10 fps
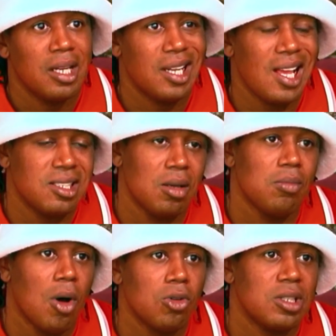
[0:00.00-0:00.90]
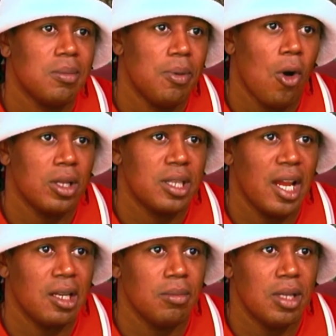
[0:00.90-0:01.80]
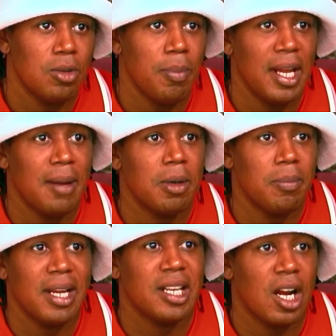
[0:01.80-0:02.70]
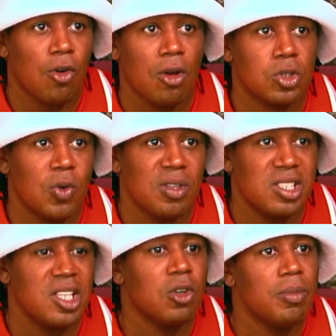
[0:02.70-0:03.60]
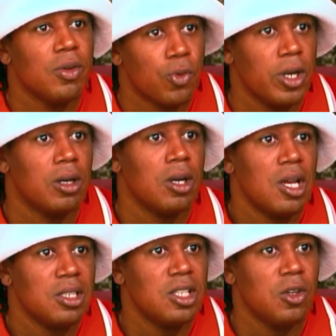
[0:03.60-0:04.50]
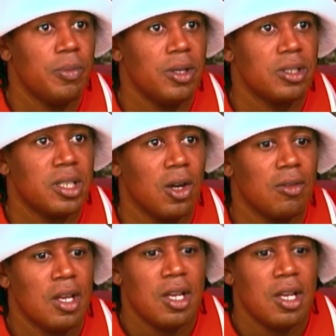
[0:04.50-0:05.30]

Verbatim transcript: That's the most important thing to me, being able to make that crossover and still be real, still be yourself.